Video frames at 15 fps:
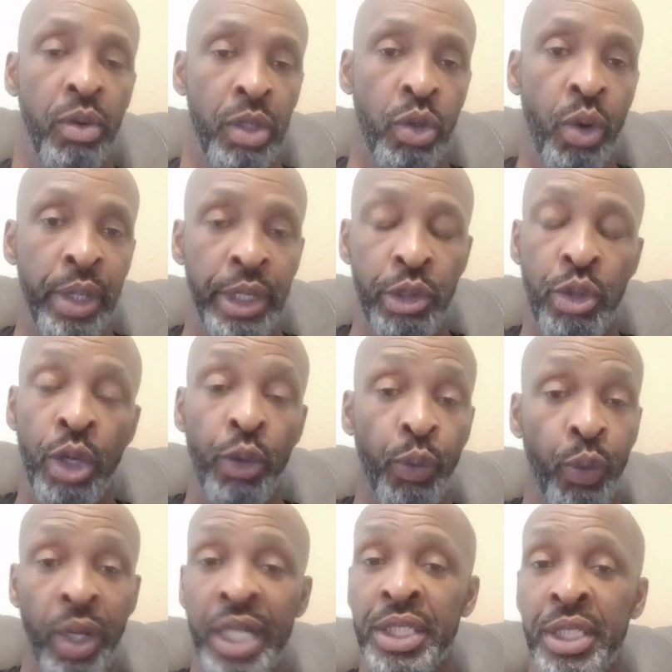quote unquote,
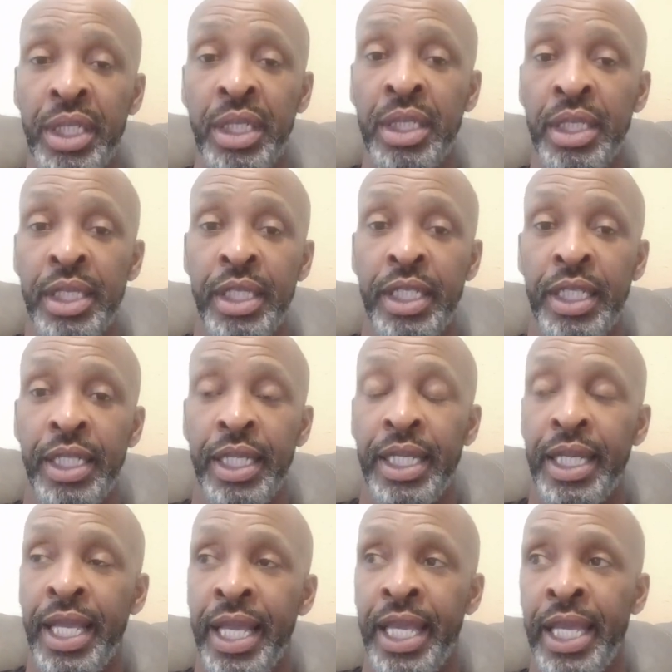Russia
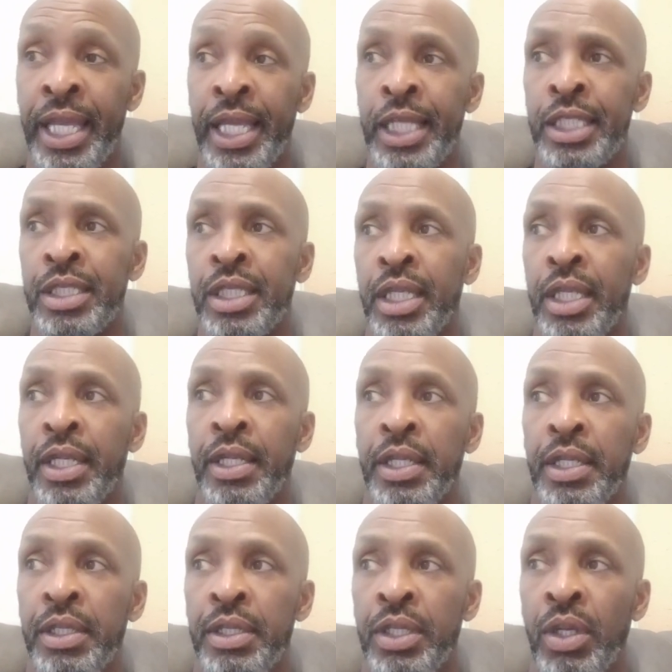has,
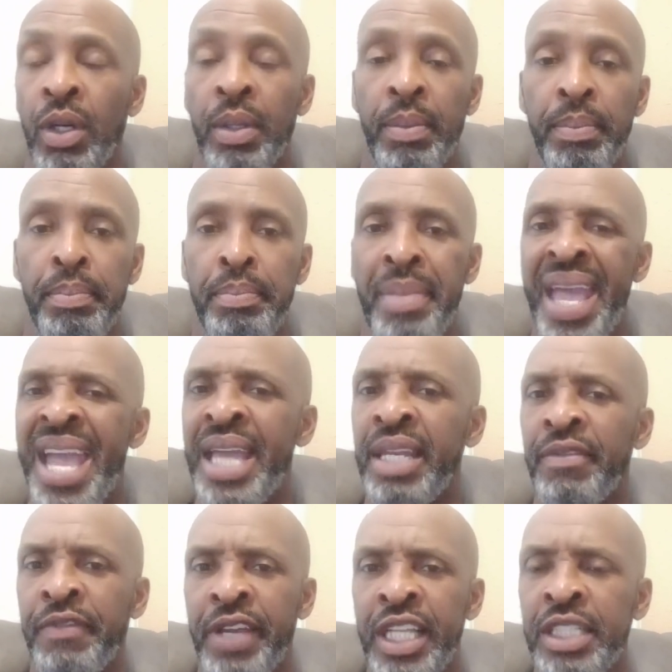you know, mad
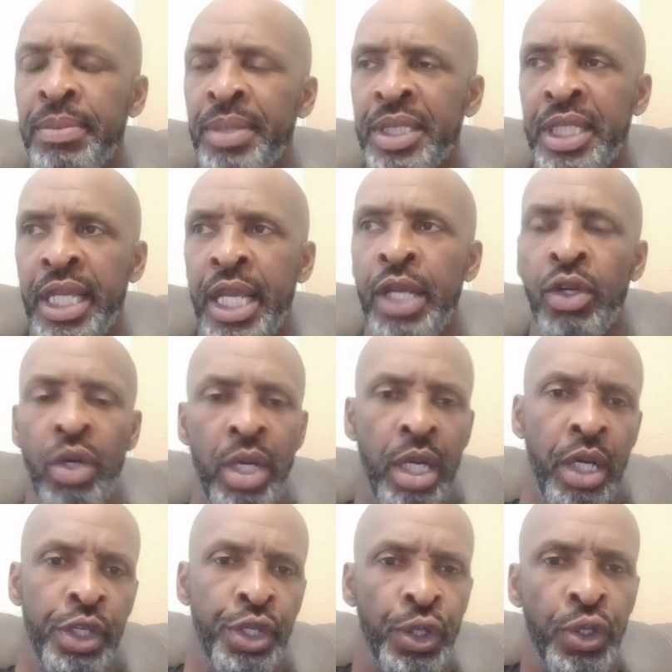investments in
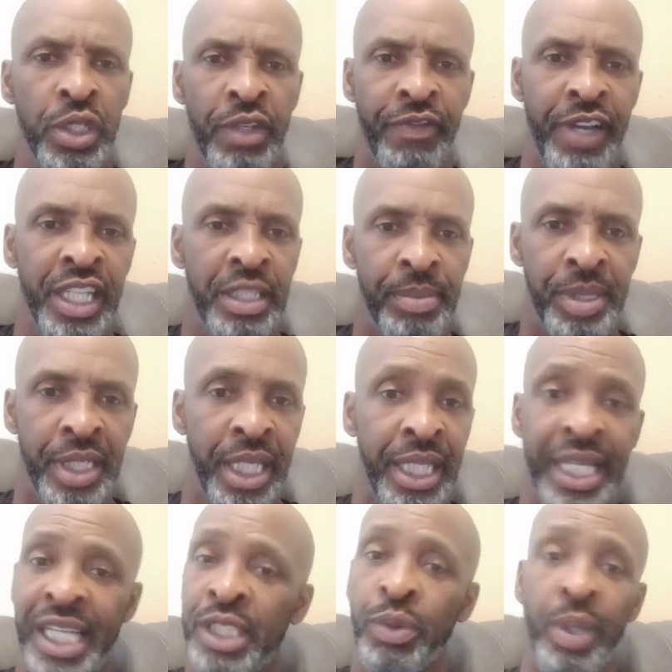or huge investments in,
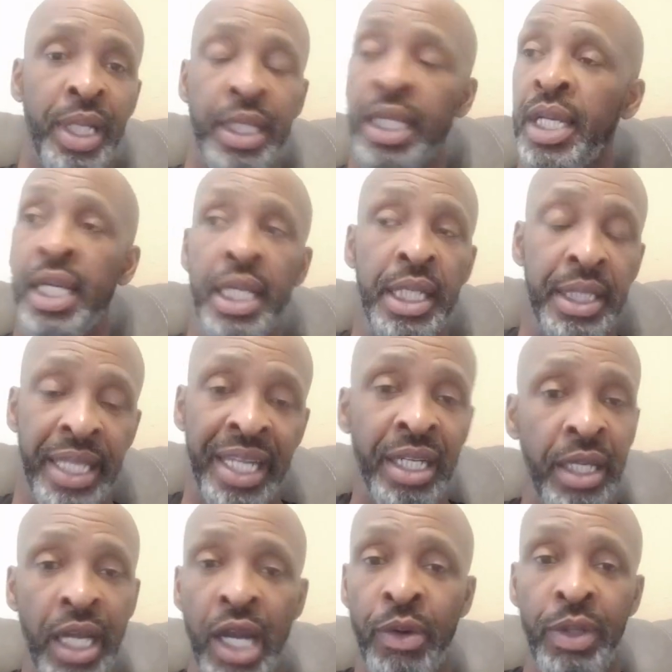guess what? They
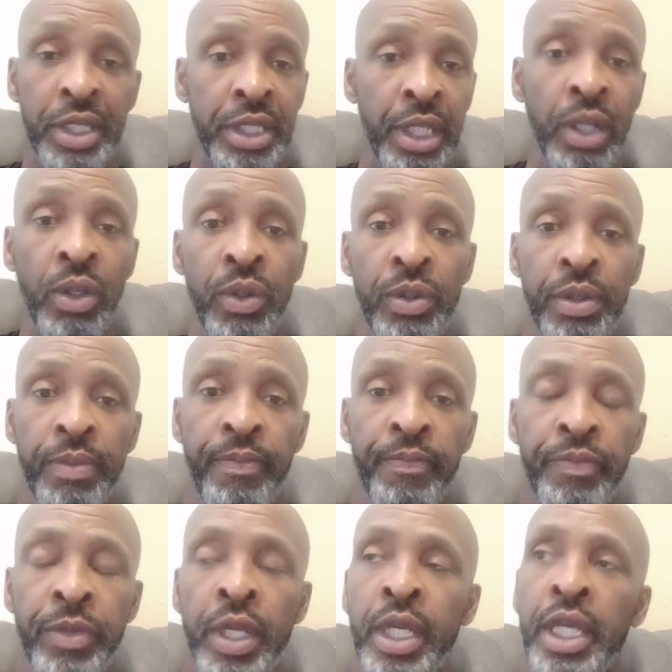done already sold.
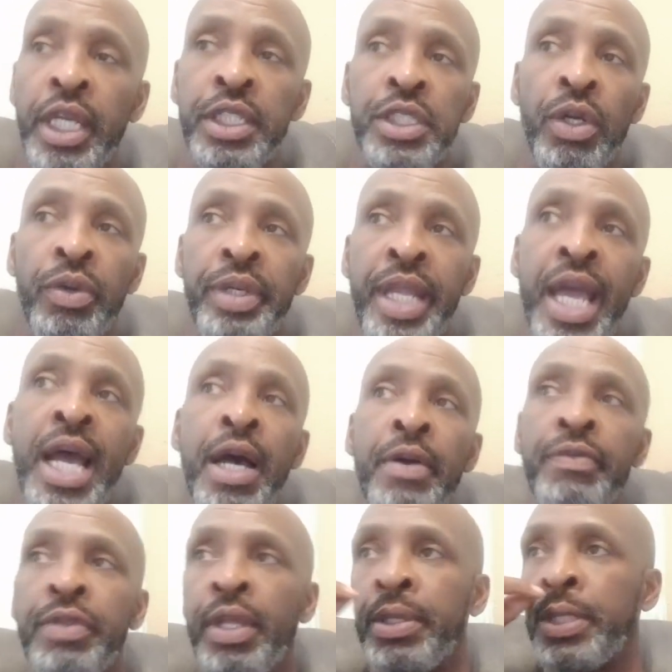And so
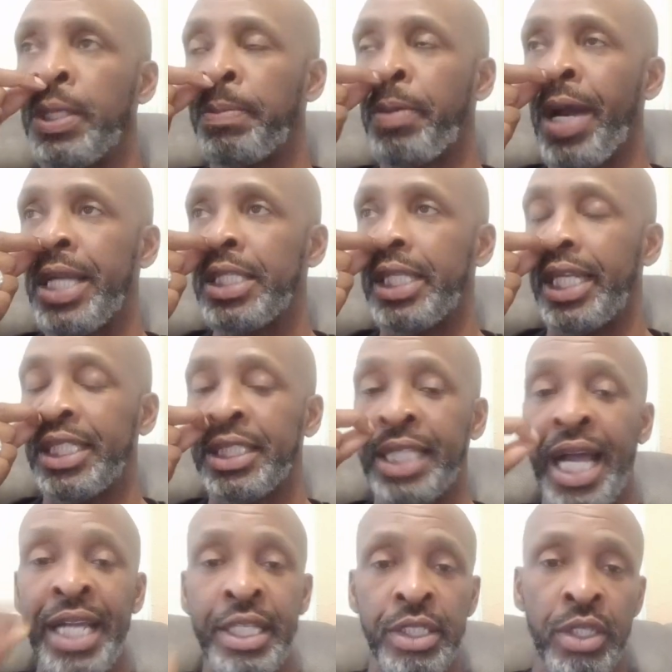now the price of that
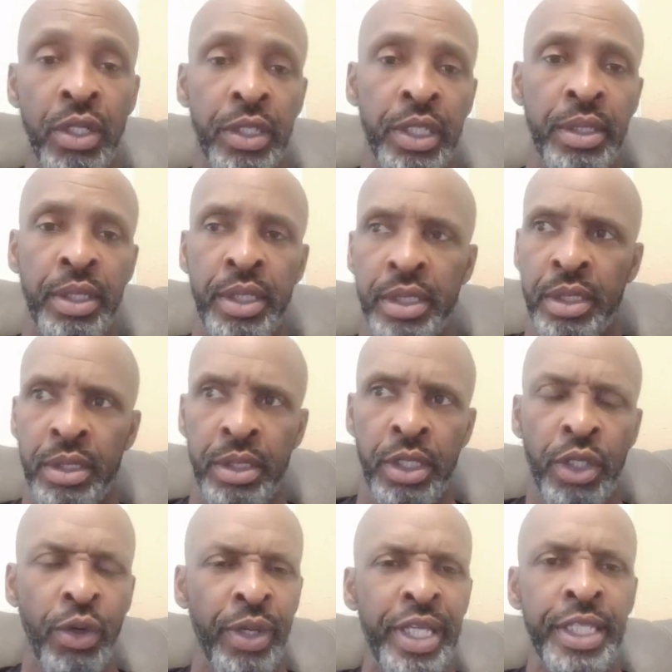stock is going to
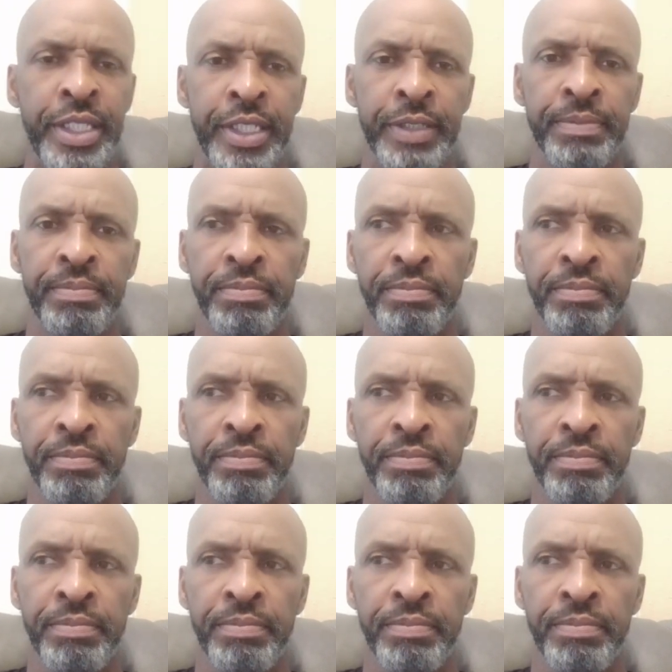decrease.